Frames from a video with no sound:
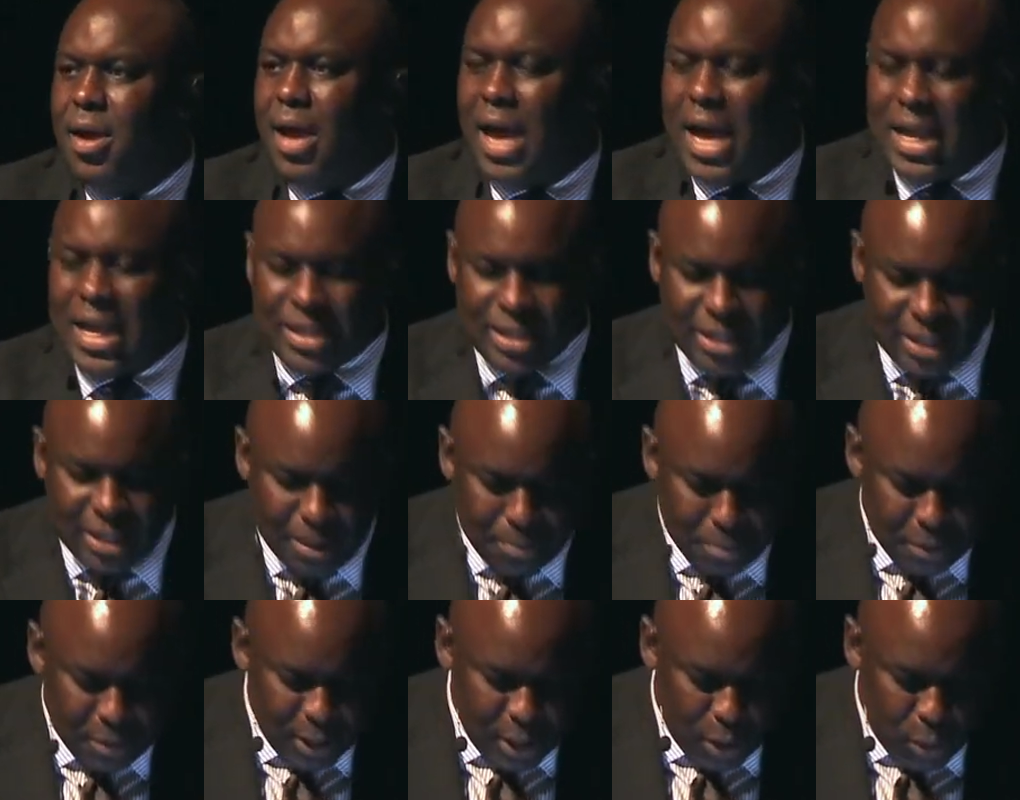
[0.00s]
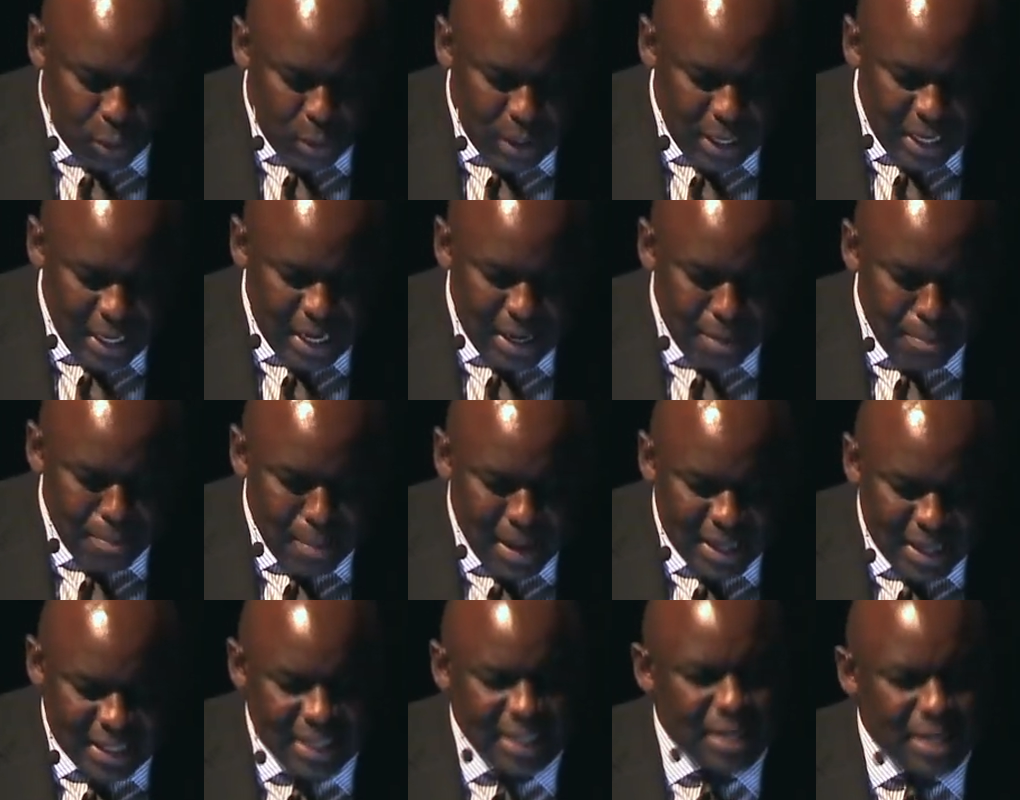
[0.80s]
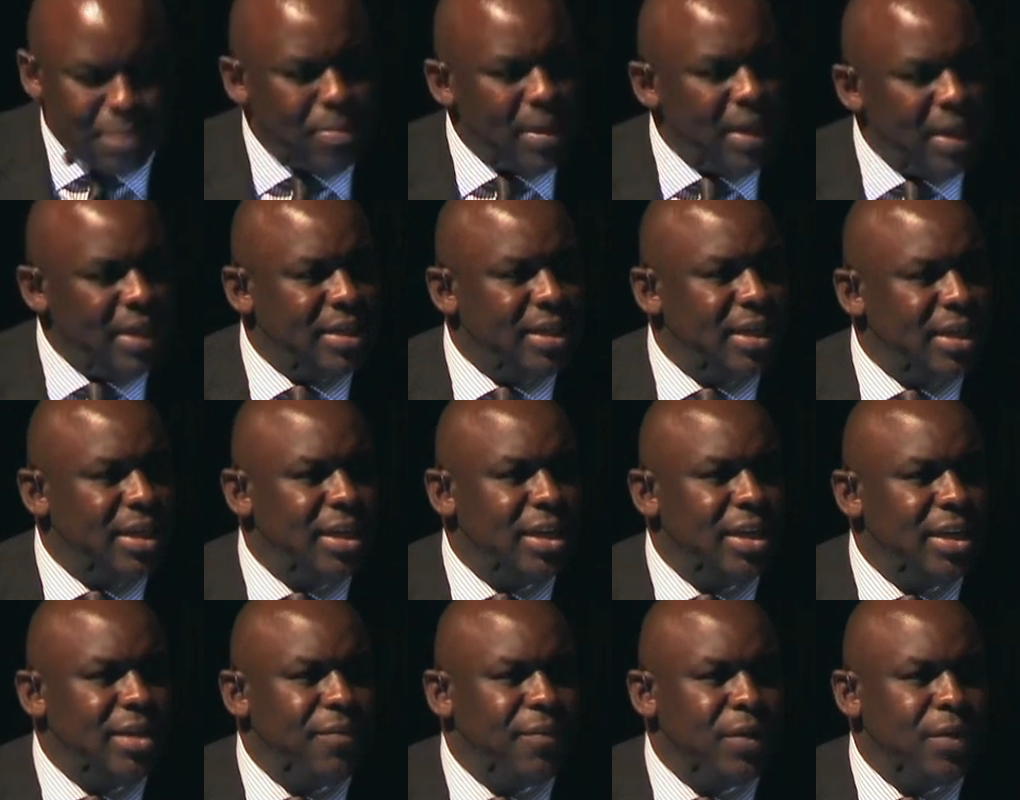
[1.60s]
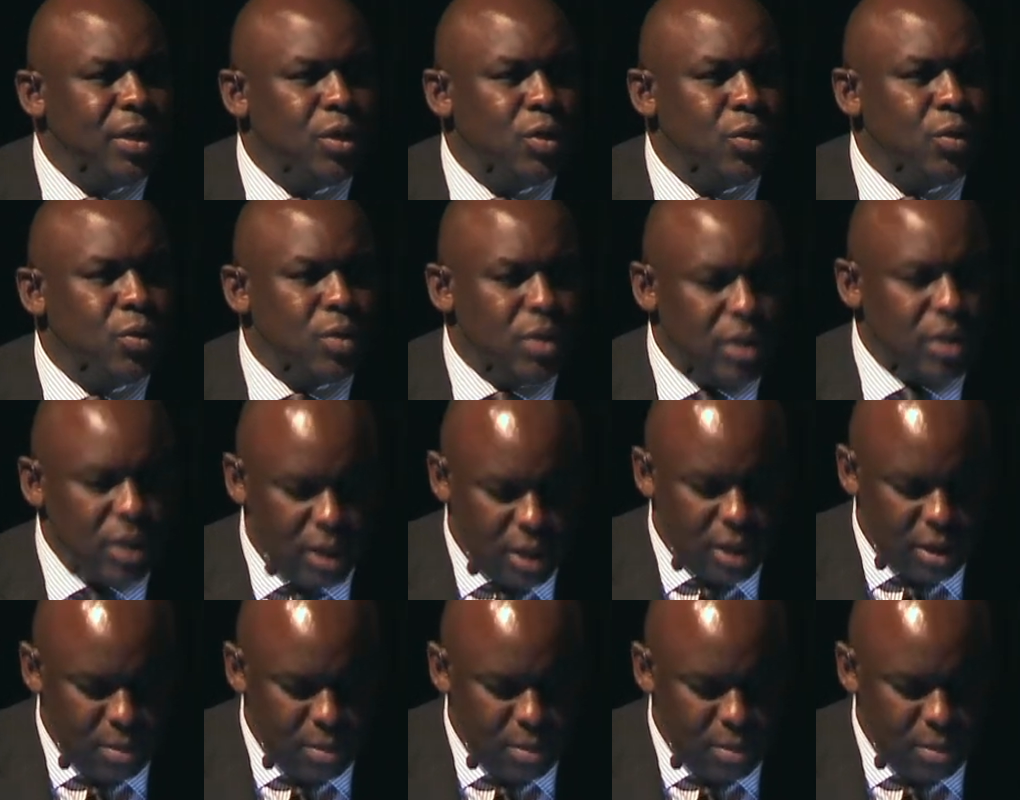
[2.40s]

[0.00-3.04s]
and subsequently emancipated individuals and